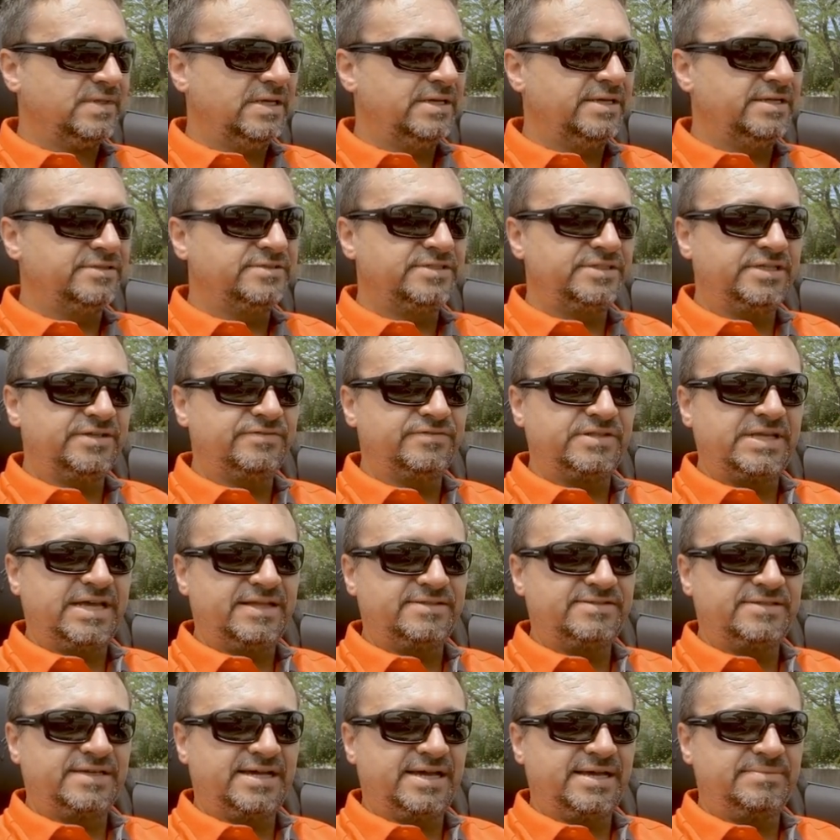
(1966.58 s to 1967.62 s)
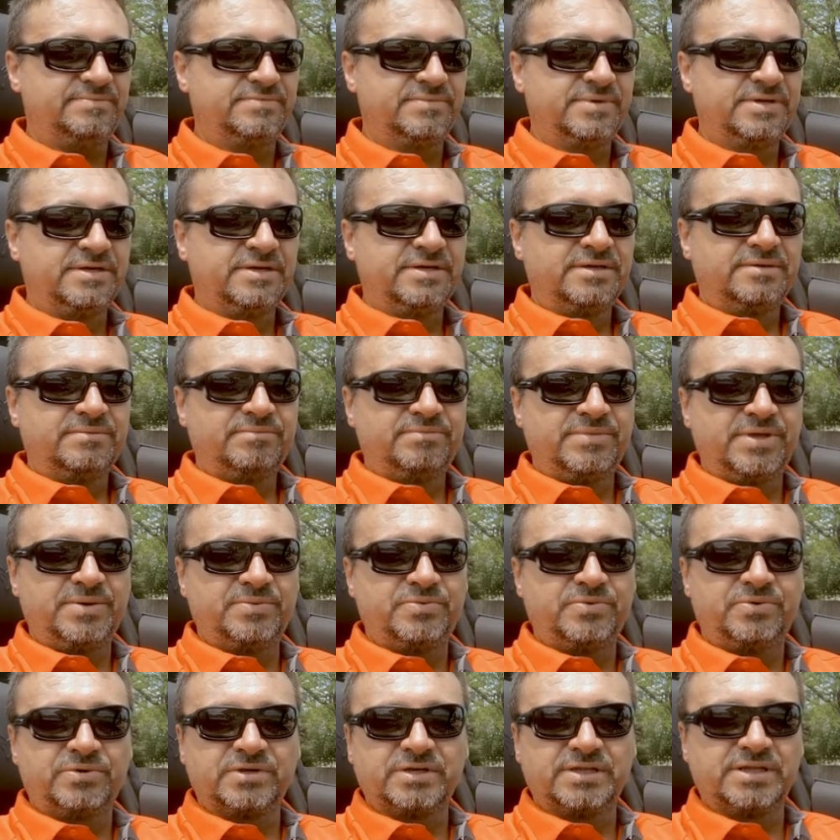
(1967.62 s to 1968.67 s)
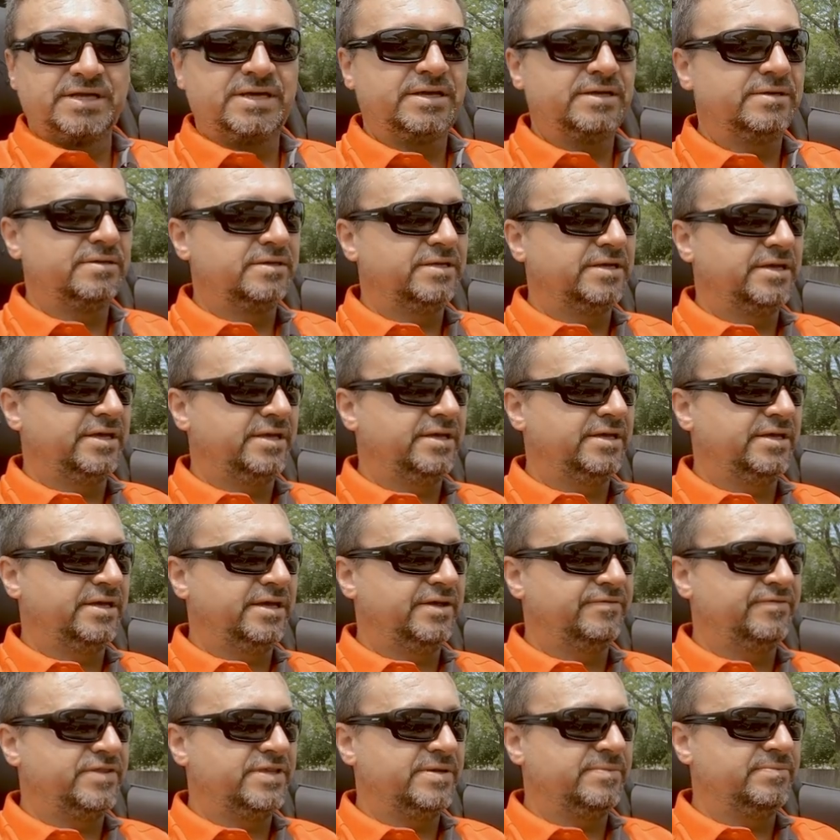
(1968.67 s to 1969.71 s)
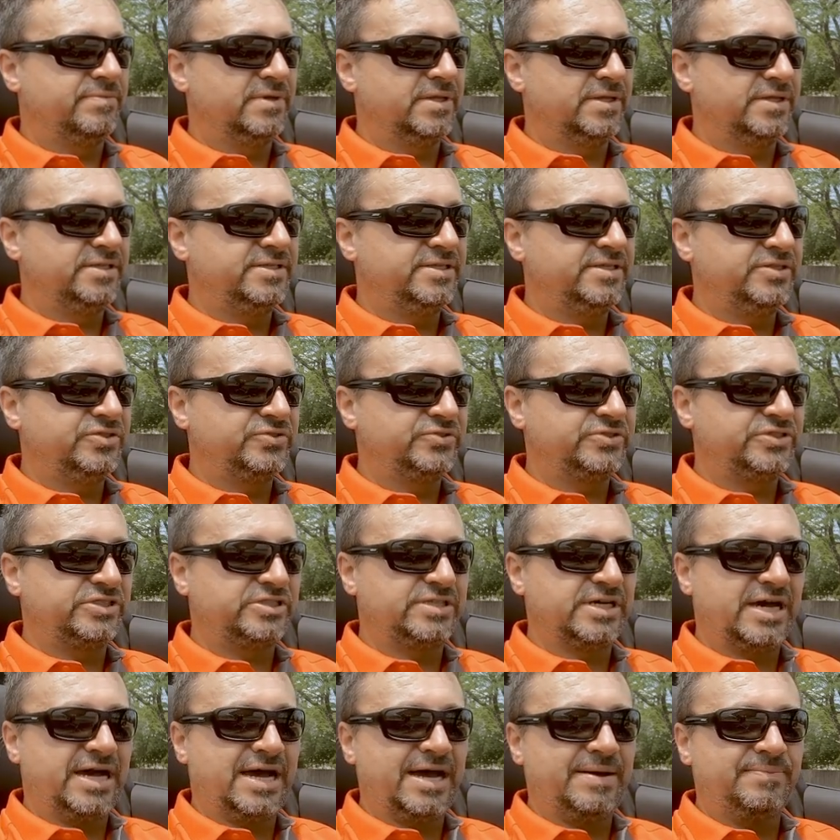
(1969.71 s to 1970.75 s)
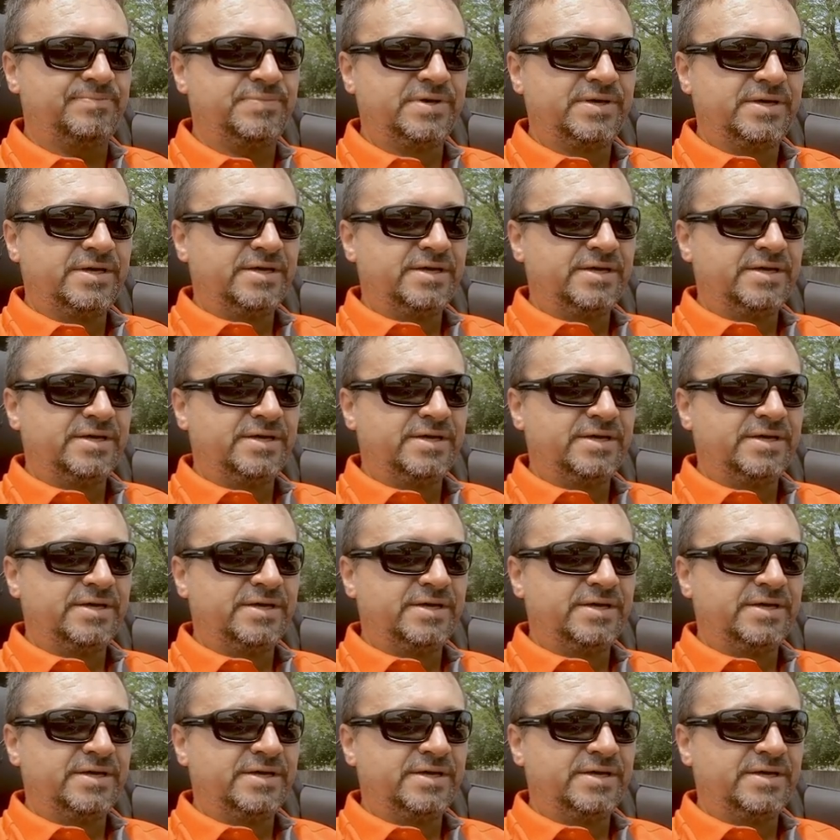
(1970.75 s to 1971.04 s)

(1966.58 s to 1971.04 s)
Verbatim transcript: and see if that time maybe we're gonna uh, have the ability to stop